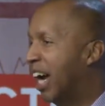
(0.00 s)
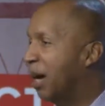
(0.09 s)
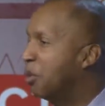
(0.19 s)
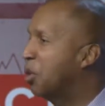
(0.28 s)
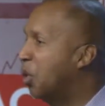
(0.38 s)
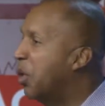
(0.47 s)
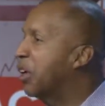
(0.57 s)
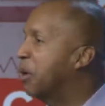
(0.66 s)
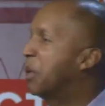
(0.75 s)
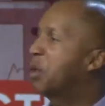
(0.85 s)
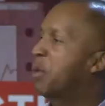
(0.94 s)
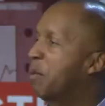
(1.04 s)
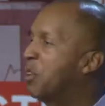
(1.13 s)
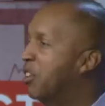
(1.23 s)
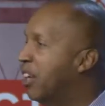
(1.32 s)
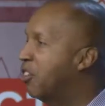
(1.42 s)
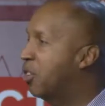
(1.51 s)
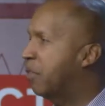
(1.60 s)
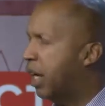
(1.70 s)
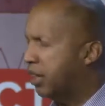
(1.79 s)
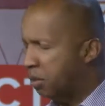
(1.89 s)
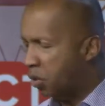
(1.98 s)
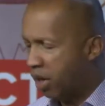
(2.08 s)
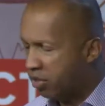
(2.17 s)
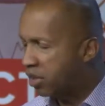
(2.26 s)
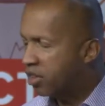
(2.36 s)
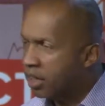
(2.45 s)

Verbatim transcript: I'm your lawyer. I'm here to represent you. I've got some questions."